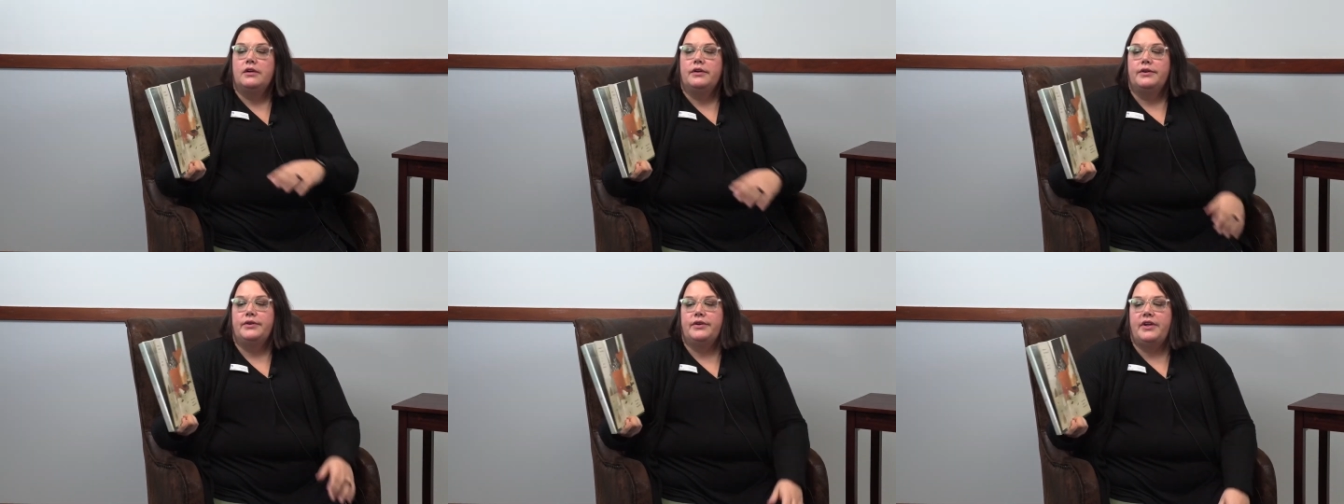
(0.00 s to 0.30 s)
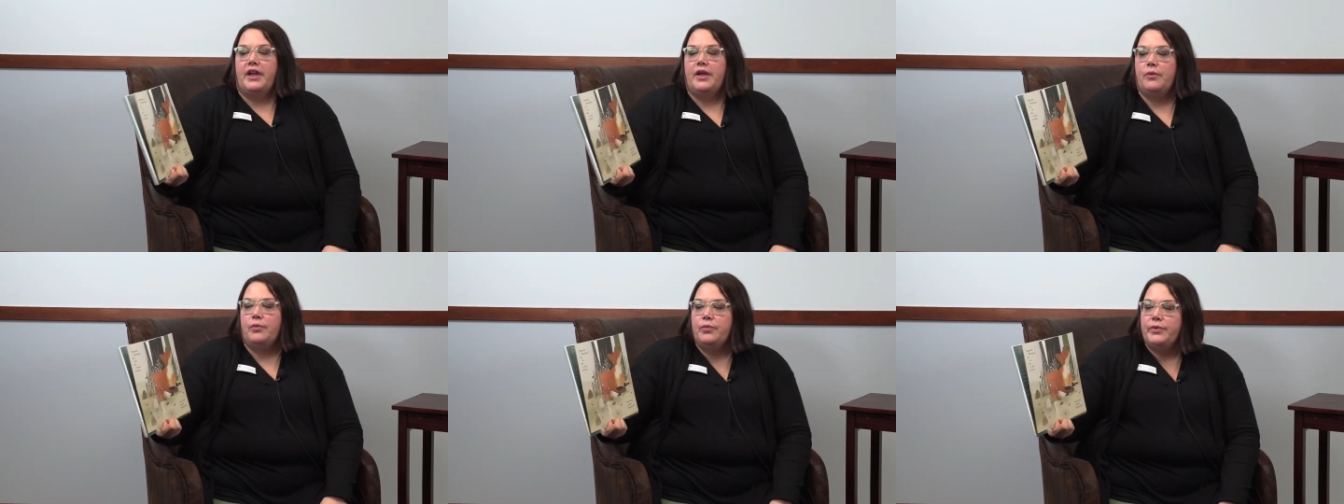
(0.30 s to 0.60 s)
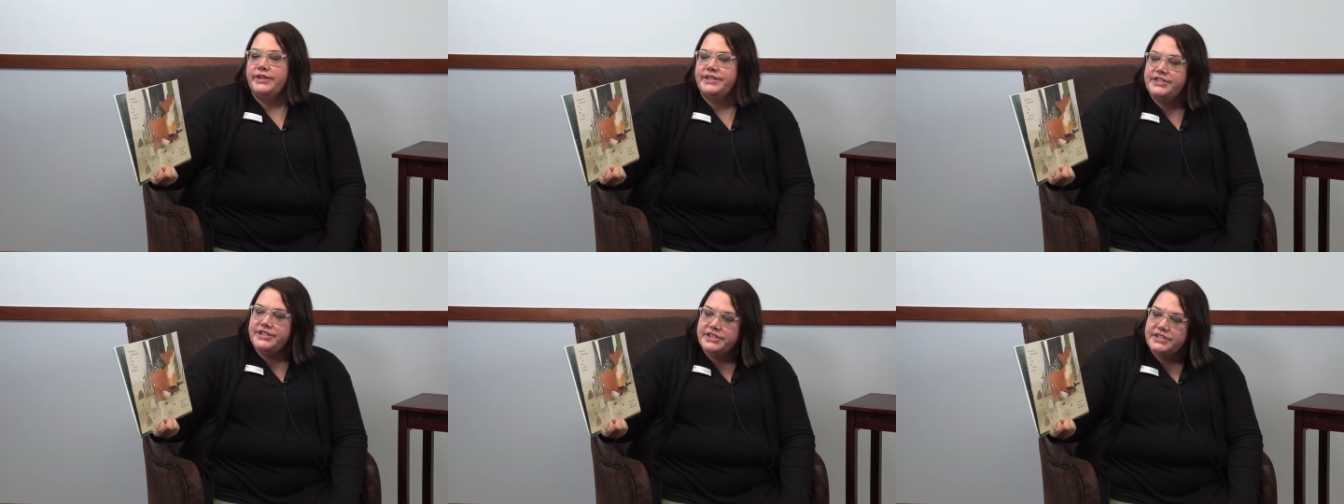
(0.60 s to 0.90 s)
All right,
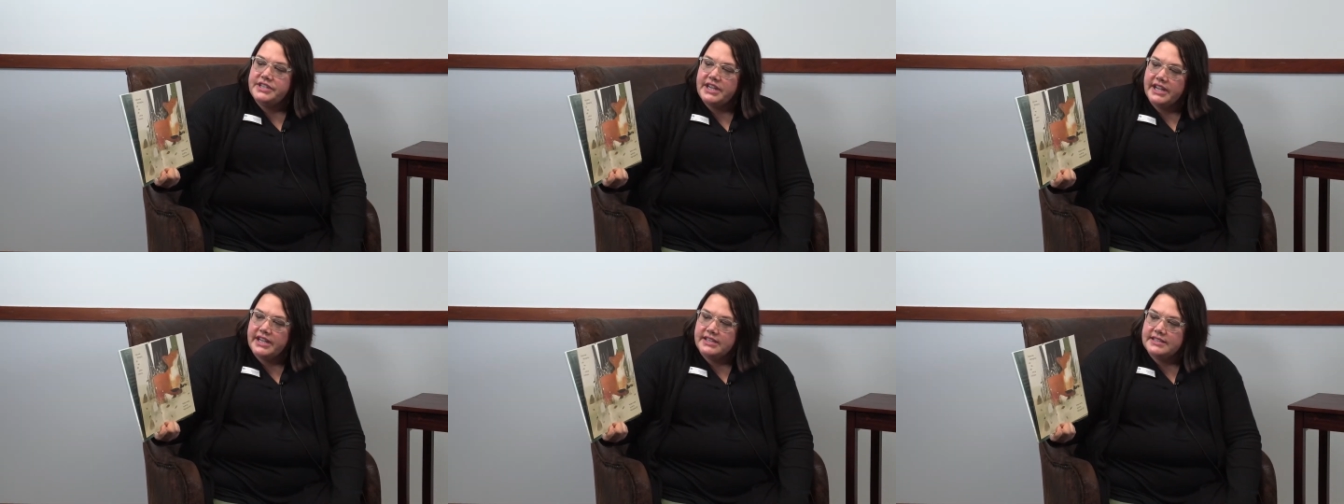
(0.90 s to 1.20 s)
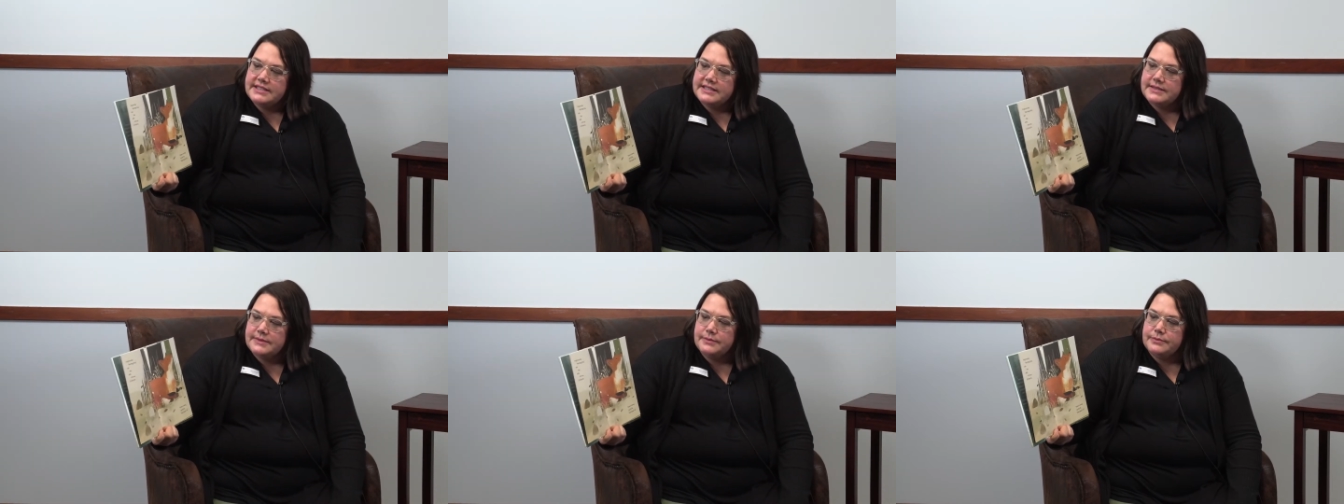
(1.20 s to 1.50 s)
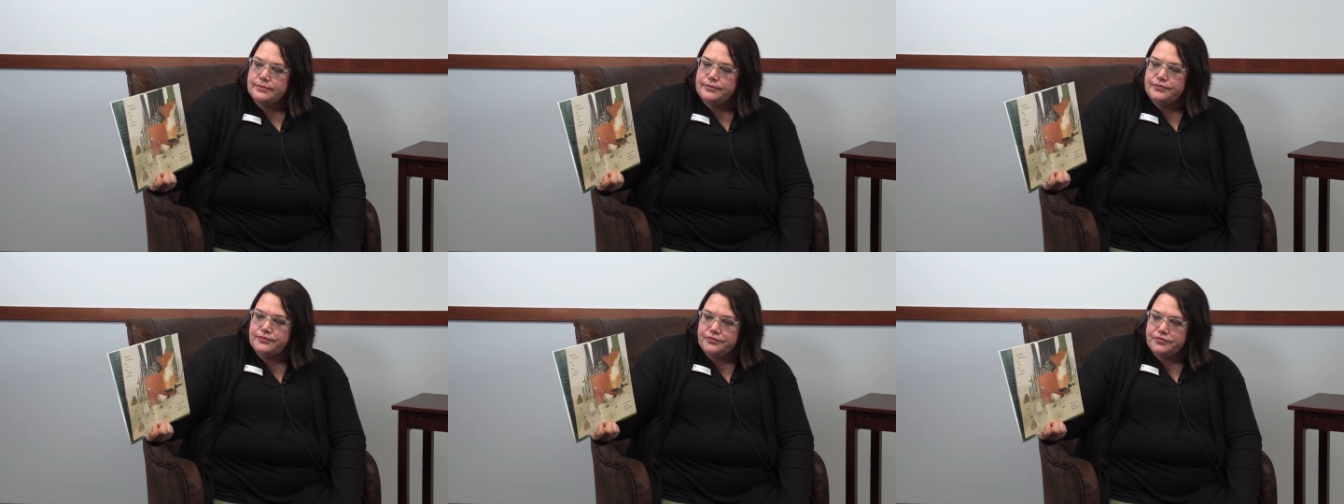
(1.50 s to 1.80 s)
Winter Dance.
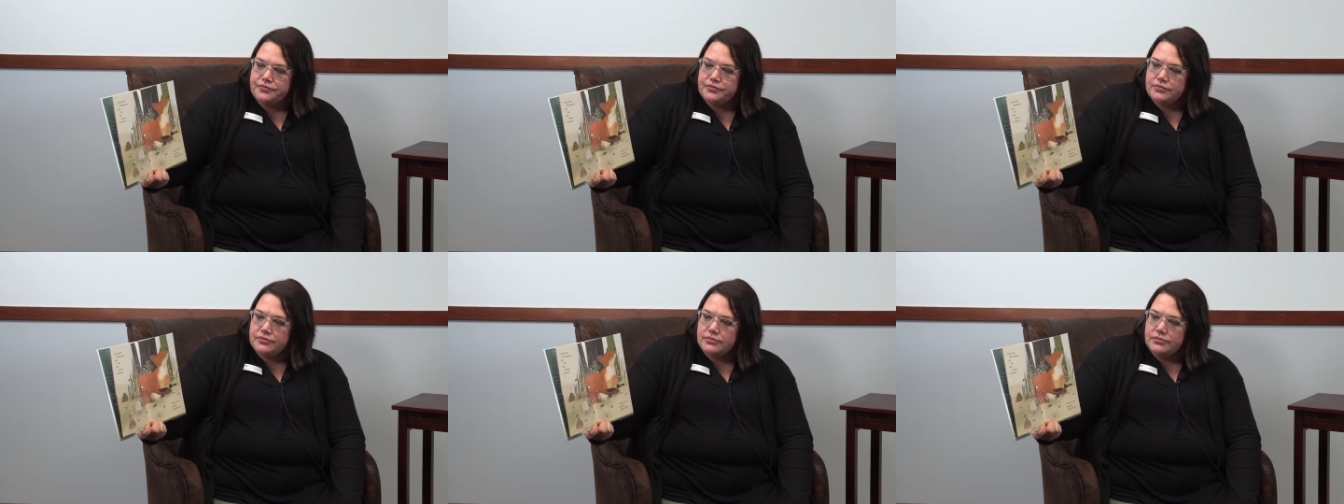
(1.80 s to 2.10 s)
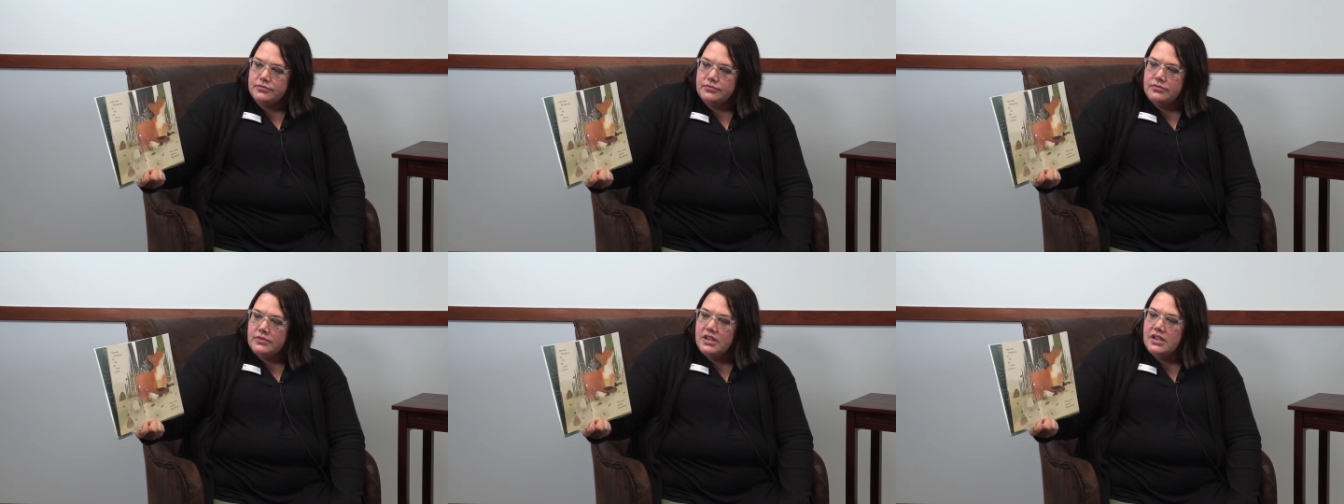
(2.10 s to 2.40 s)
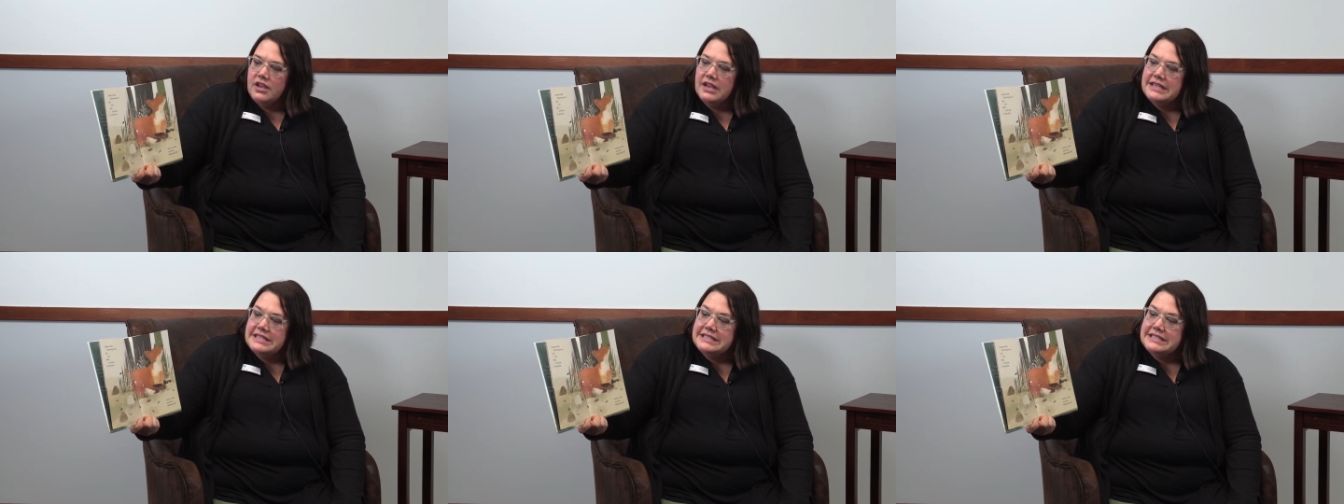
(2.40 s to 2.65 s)
A